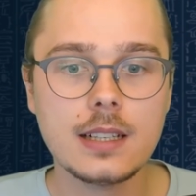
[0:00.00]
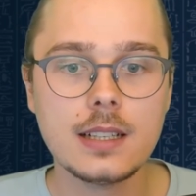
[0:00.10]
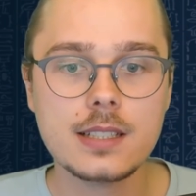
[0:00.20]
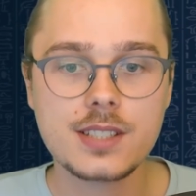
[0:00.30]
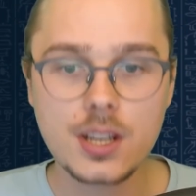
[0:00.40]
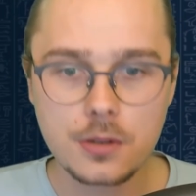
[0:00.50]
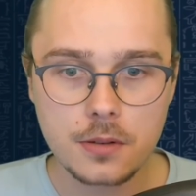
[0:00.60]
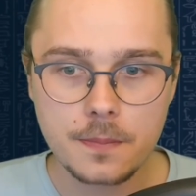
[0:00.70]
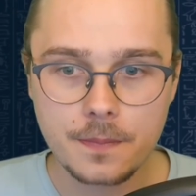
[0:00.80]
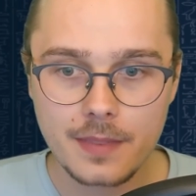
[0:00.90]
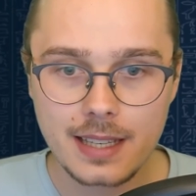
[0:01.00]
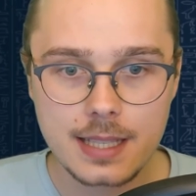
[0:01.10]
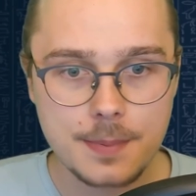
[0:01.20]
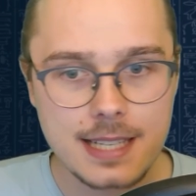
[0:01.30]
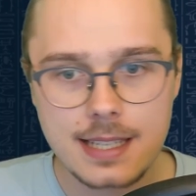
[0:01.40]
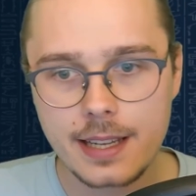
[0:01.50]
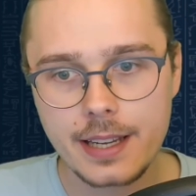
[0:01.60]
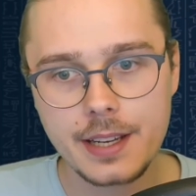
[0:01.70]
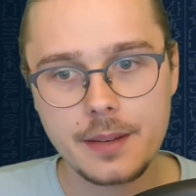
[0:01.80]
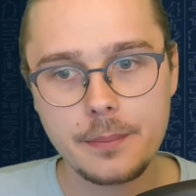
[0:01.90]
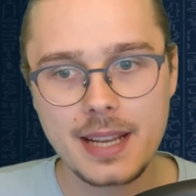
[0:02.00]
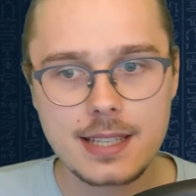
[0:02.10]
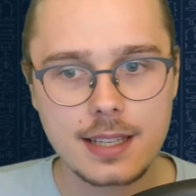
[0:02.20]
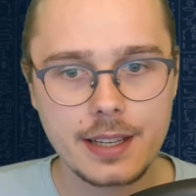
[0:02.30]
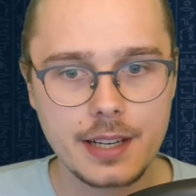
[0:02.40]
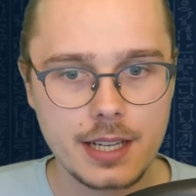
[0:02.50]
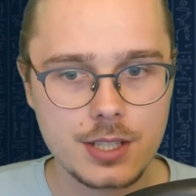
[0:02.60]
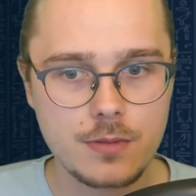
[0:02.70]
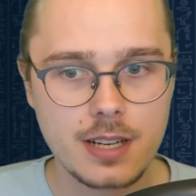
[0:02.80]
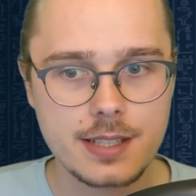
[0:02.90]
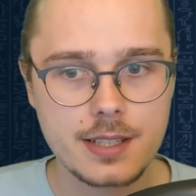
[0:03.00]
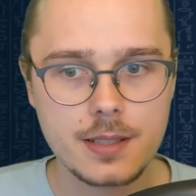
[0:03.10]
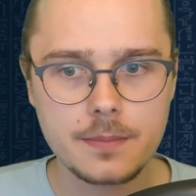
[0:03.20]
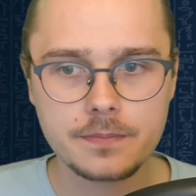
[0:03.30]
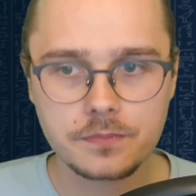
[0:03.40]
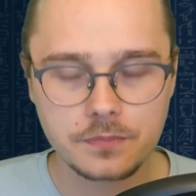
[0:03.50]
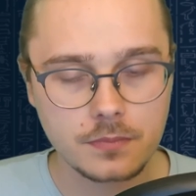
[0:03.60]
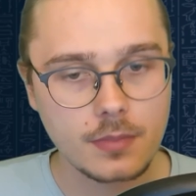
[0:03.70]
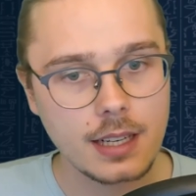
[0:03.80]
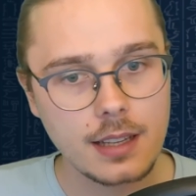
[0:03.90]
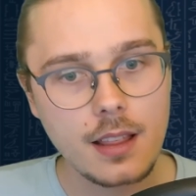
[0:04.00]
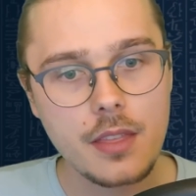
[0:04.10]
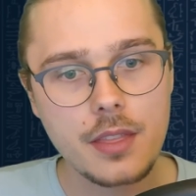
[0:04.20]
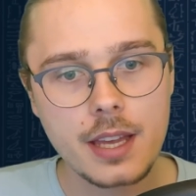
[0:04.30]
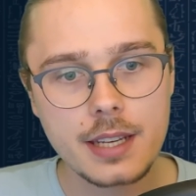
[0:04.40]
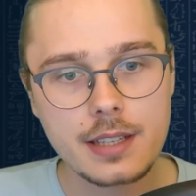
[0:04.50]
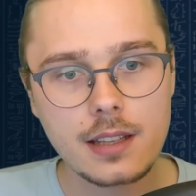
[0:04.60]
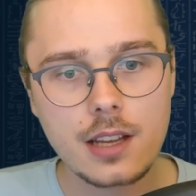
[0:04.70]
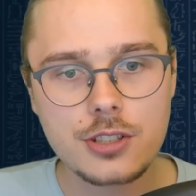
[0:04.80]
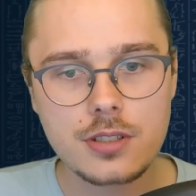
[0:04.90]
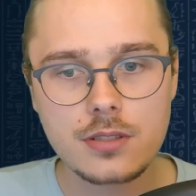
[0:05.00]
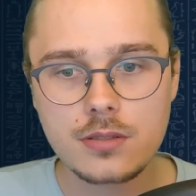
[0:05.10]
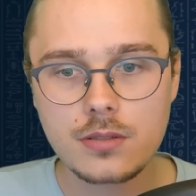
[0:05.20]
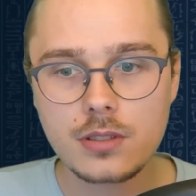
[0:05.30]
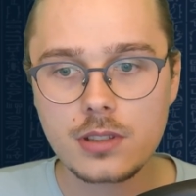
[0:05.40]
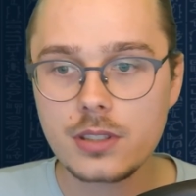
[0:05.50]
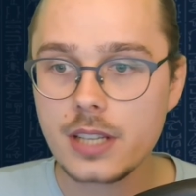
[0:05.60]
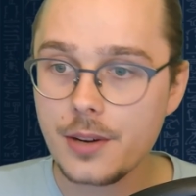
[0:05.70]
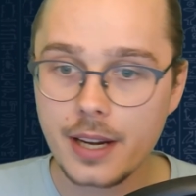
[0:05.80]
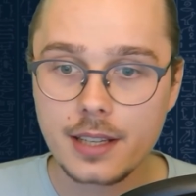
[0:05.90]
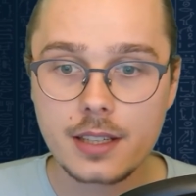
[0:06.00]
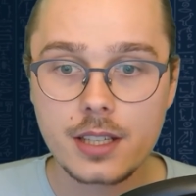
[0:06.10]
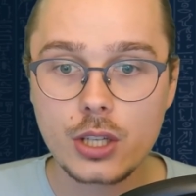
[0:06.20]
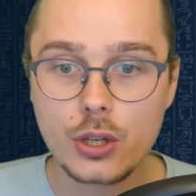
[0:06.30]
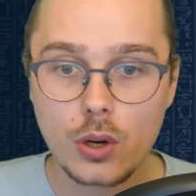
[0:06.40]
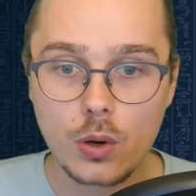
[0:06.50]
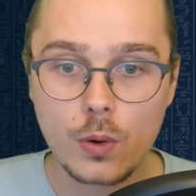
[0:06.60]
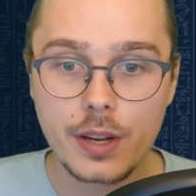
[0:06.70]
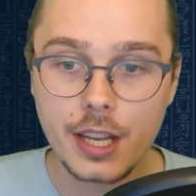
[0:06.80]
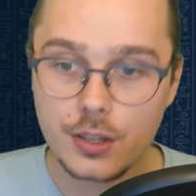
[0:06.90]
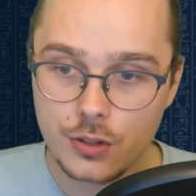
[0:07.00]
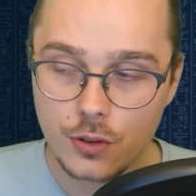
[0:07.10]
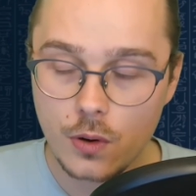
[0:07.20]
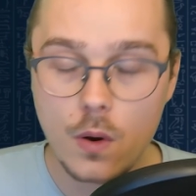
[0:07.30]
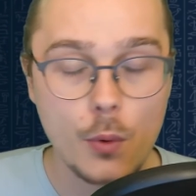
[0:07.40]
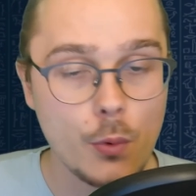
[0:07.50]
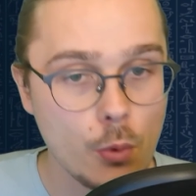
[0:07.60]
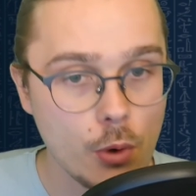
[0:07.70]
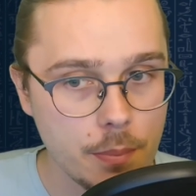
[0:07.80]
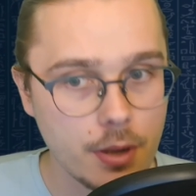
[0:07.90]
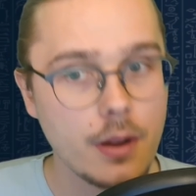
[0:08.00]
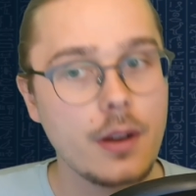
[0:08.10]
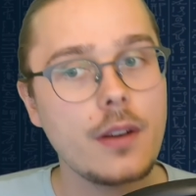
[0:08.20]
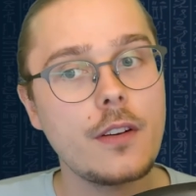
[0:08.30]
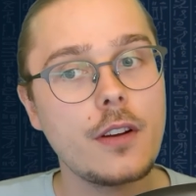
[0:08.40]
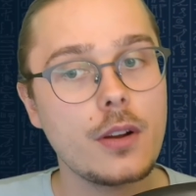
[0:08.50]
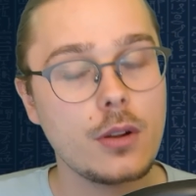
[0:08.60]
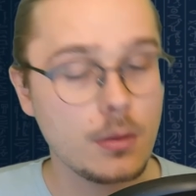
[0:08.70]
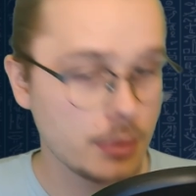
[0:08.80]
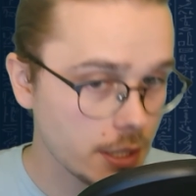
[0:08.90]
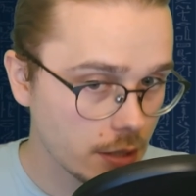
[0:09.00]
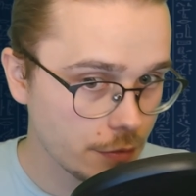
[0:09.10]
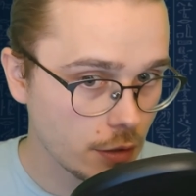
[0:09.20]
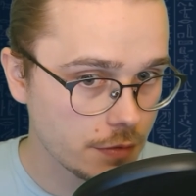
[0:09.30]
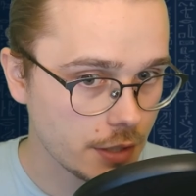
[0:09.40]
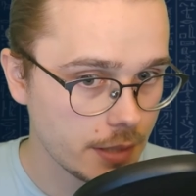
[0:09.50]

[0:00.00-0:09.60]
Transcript: So it's basically an Ice Ryzeal that allows you to directly go into Ripper completely for free,